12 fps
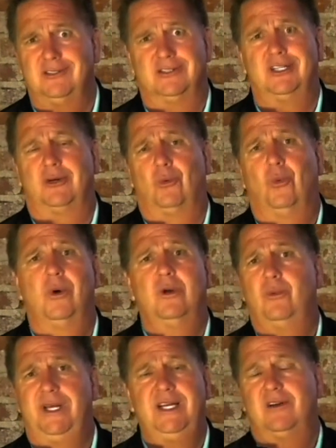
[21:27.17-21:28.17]
That's like one a
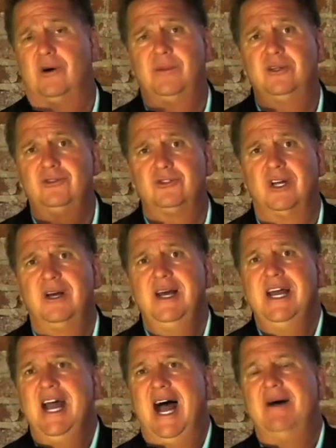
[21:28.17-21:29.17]
week almost.
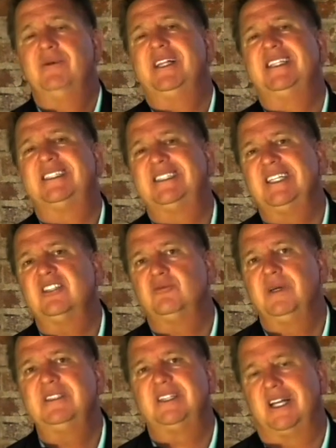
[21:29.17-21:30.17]
And within 6
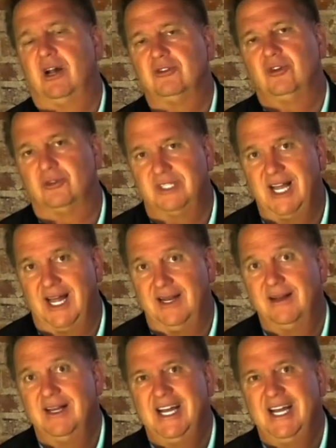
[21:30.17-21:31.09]
months, they'd all told 10.